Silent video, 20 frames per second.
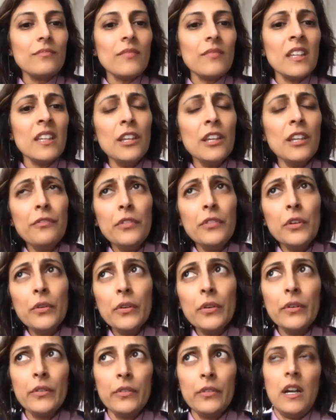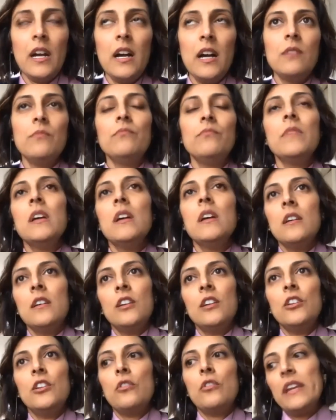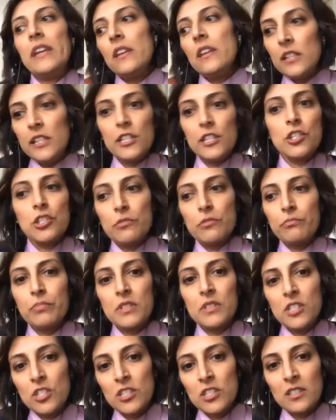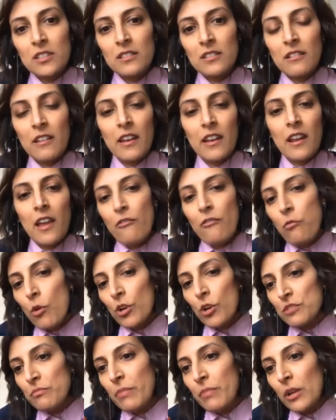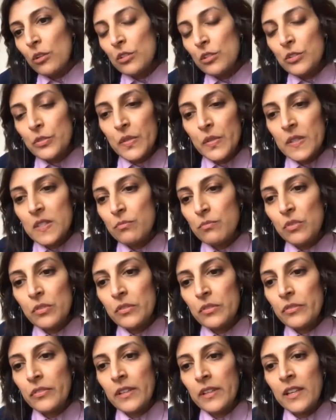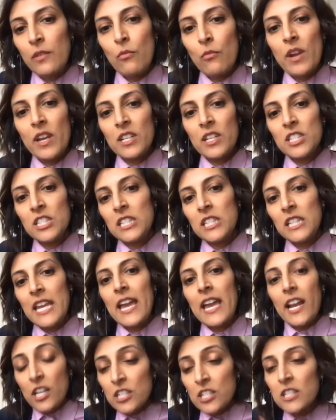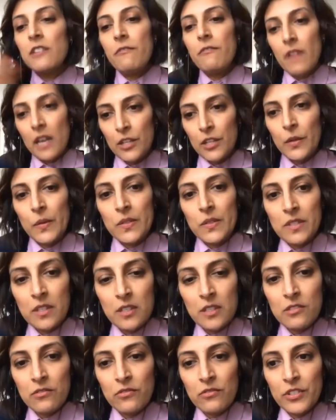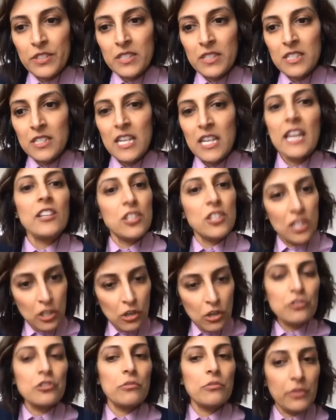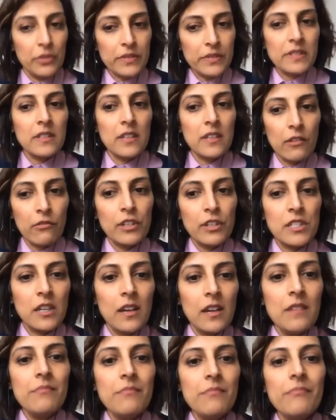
if you're um, you know, in a leadership position, and I've watched Belle do this beautifully, where she actually values her diversity and she contributes it every time.